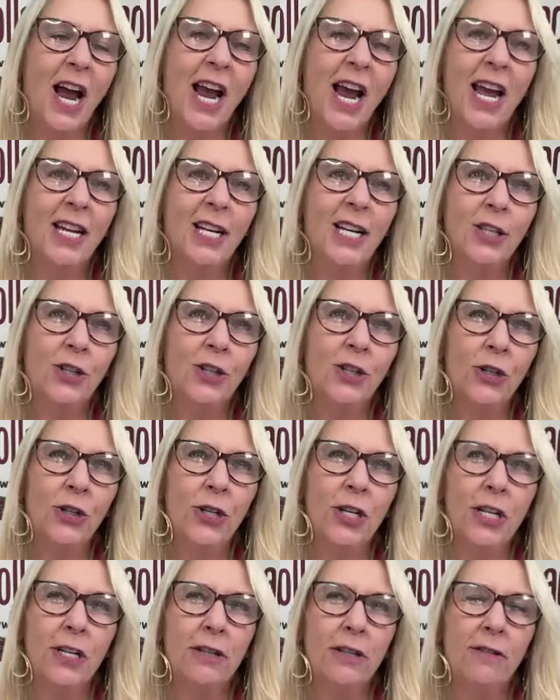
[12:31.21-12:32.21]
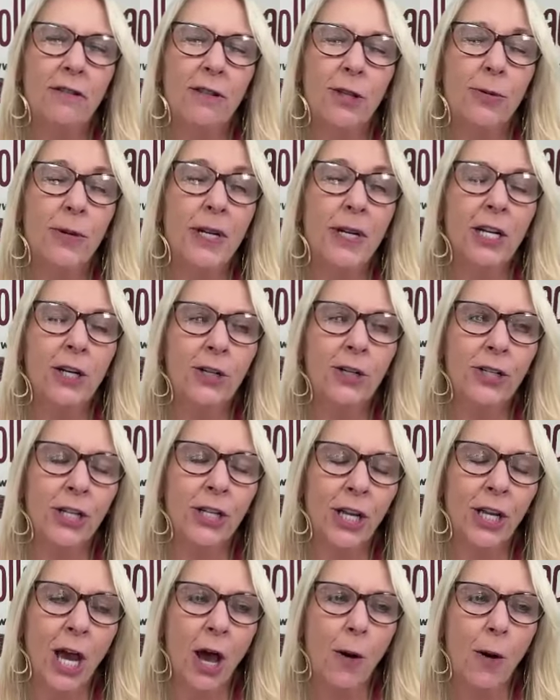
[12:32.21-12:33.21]
I had a student 3 years
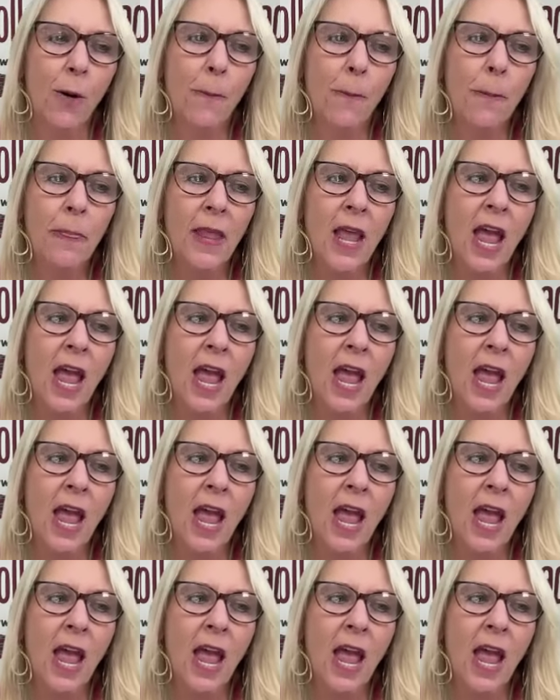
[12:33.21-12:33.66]
ago,